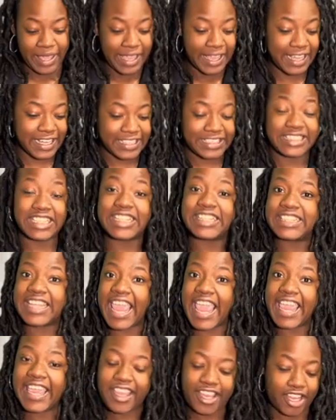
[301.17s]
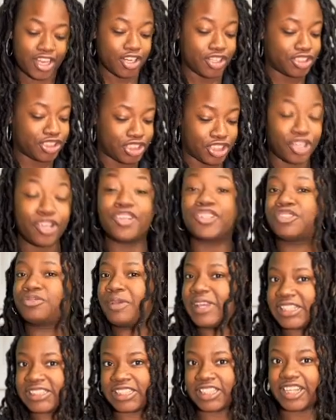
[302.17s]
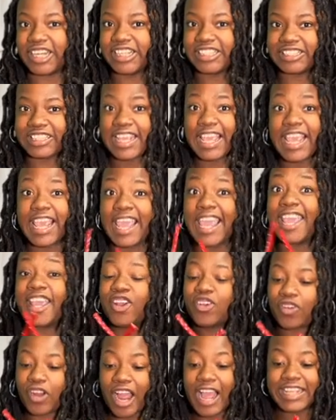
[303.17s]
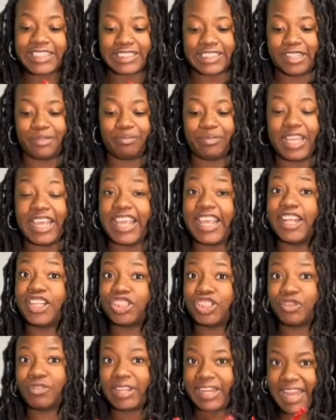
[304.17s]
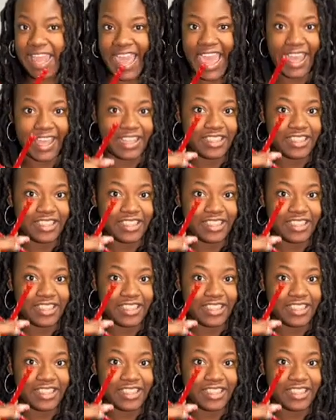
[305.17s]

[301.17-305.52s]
is to take your 2 Twizzlers and cross them into an X.